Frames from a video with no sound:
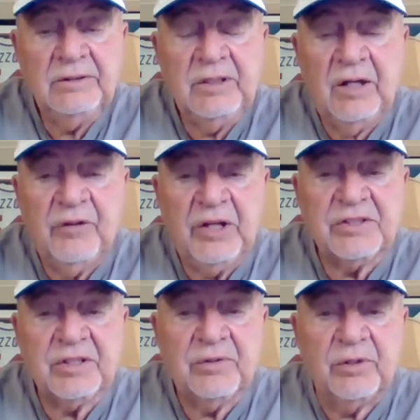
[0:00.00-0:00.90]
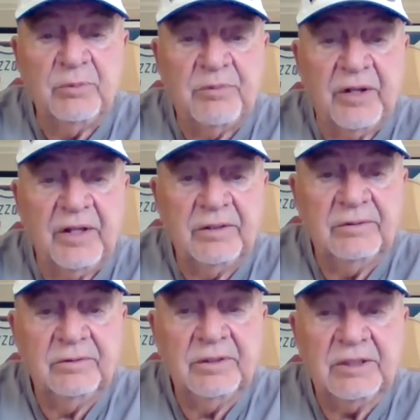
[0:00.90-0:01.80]
No, I think it's a group thing.
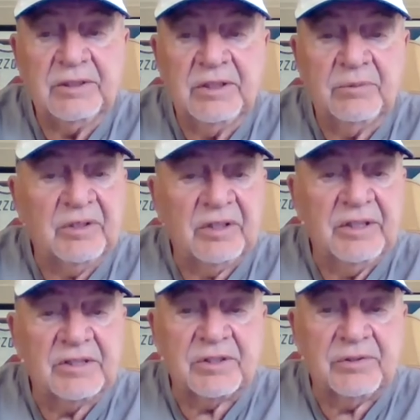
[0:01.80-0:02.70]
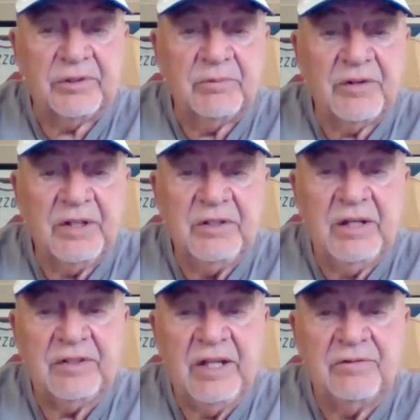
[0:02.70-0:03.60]
It's it really is a group thing. You
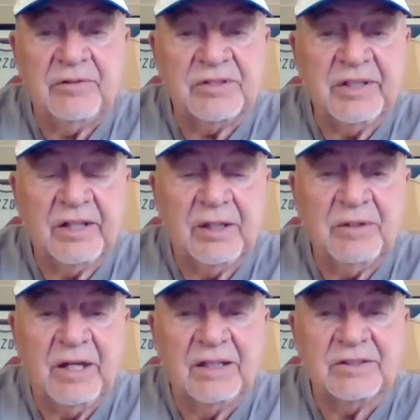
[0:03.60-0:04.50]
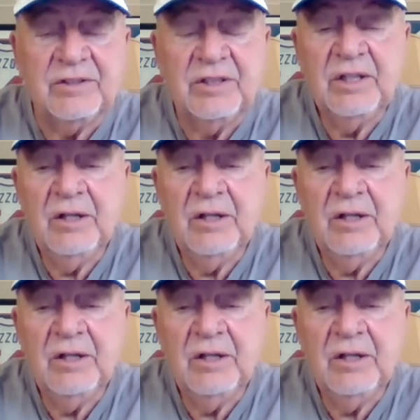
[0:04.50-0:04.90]
have to have your setup guys, you,